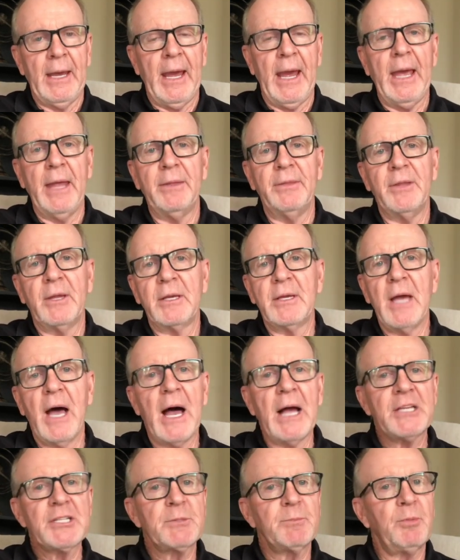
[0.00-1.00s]
And the
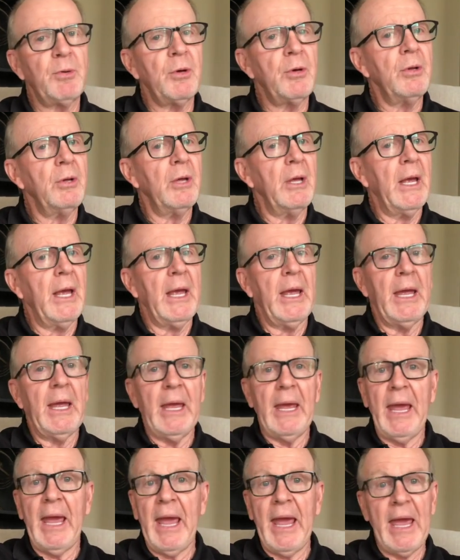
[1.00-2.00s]
gospel
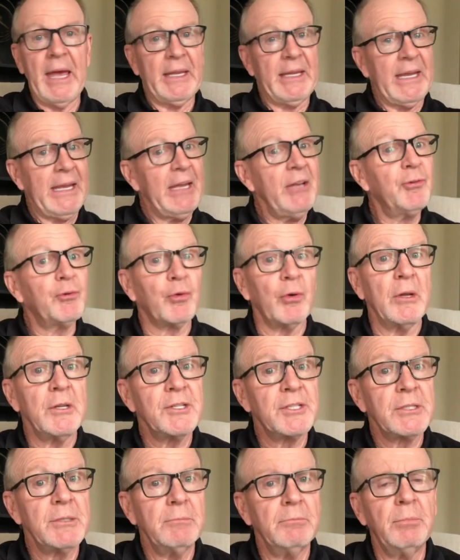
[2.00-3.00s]
had
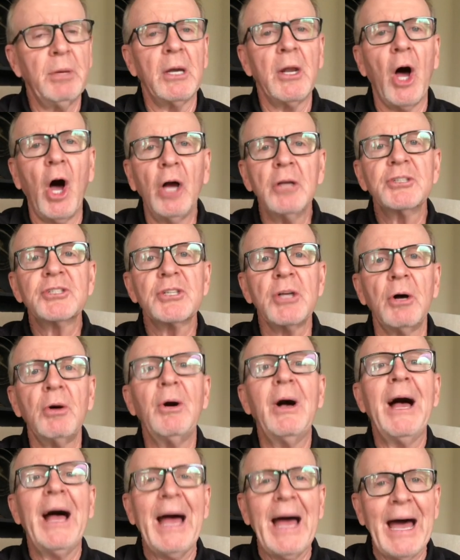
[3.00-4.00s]
entrance, but also
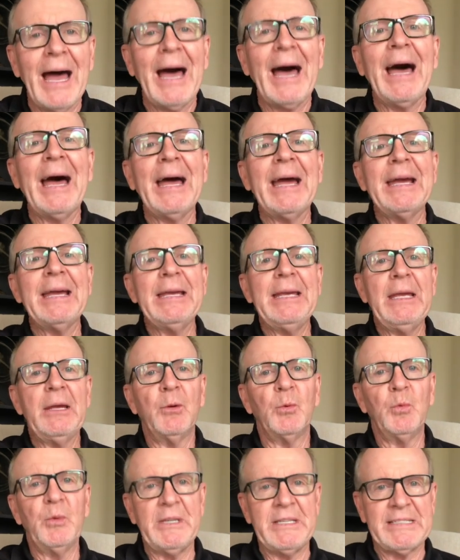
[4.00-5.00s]
high
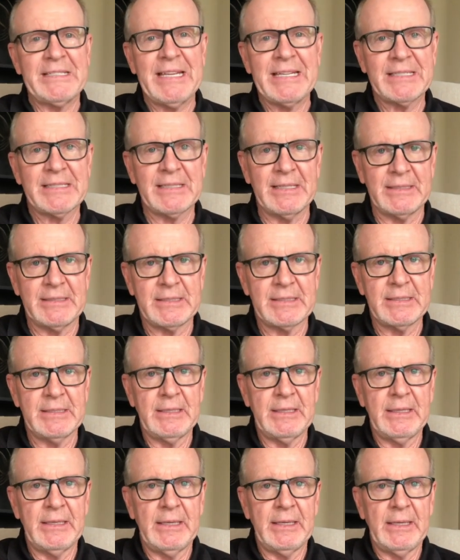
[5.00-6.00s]
resistance.
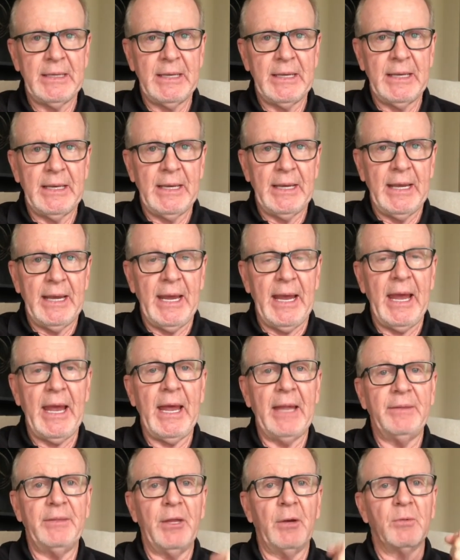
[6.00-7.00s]

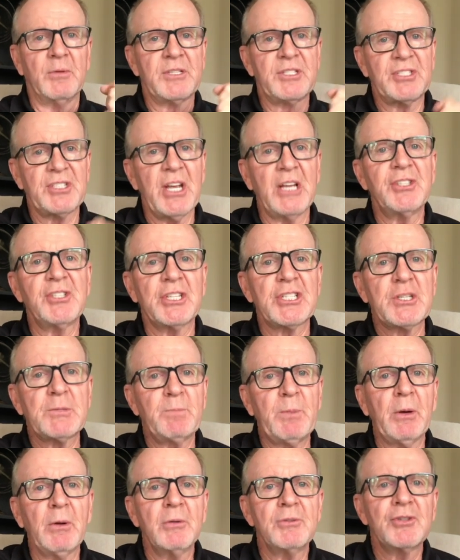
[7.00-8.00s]
And there was such a
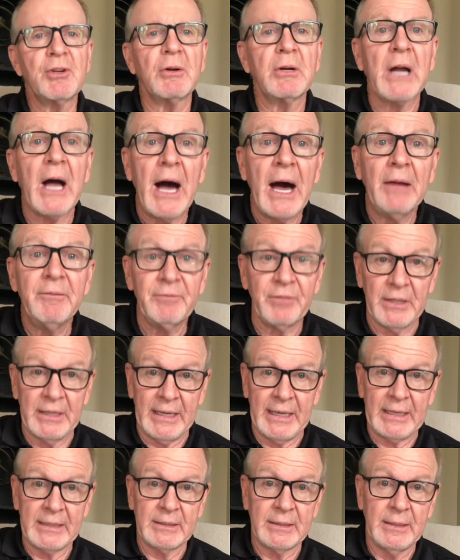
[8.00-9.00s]
spiritual
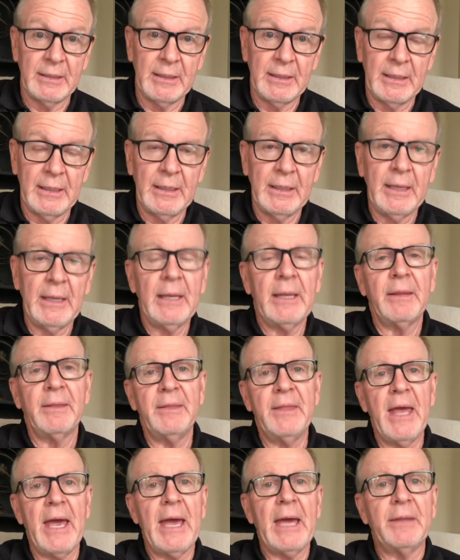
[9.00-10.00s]
conflict
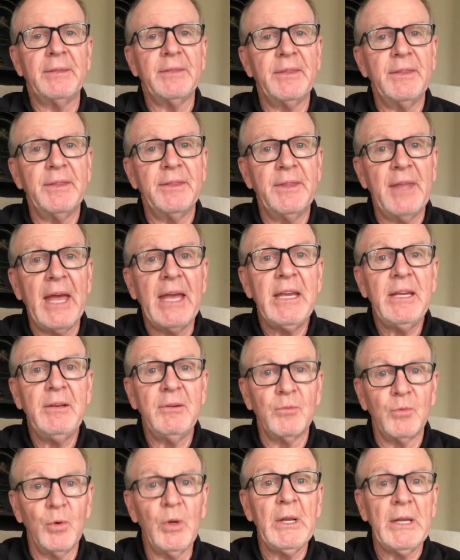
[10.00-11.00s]
that they
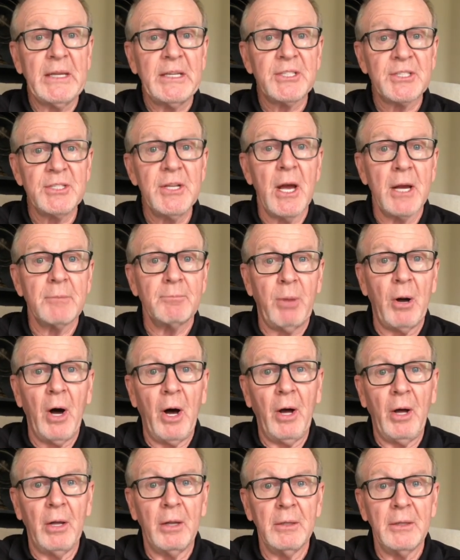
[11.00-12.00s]
really snuck
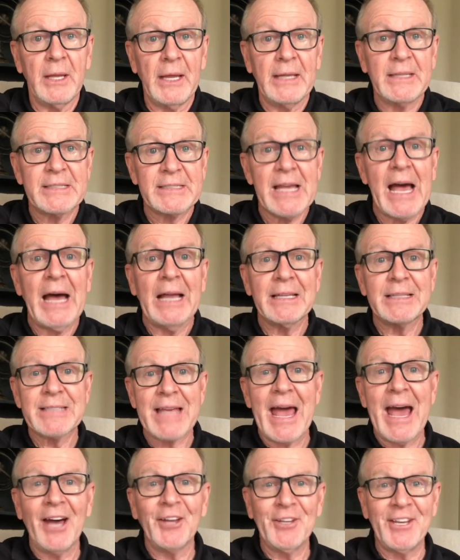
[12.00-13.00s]
Paul and Silas
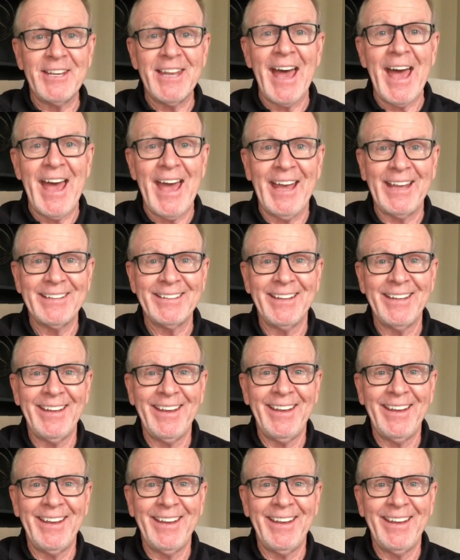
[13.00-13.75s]
out at night